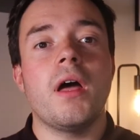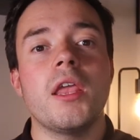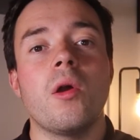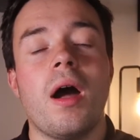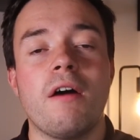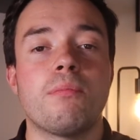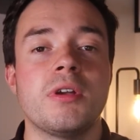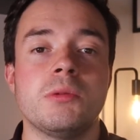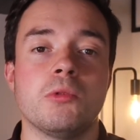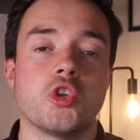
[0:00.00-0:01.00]
Now you have
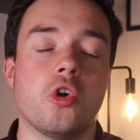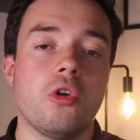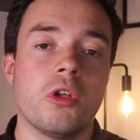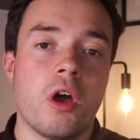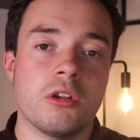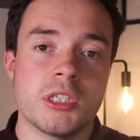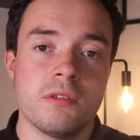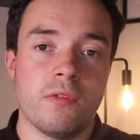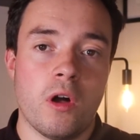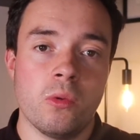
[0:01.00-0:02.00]
pretty much all the costs
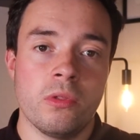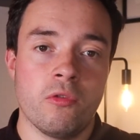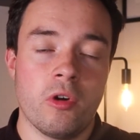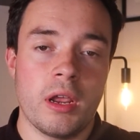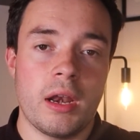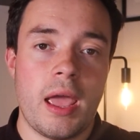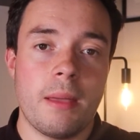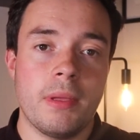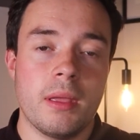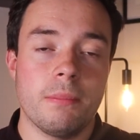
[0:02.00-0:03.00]
involved with running an
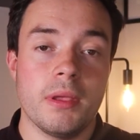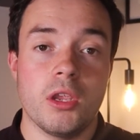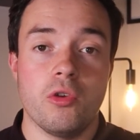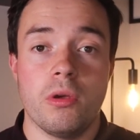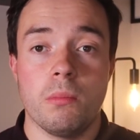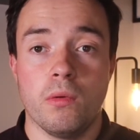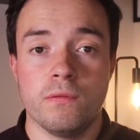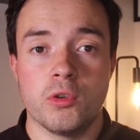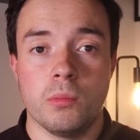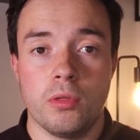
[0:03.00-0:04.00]
Airbnb unit
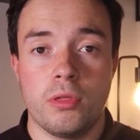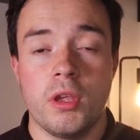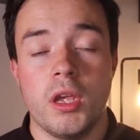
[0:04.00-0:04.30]
month to month.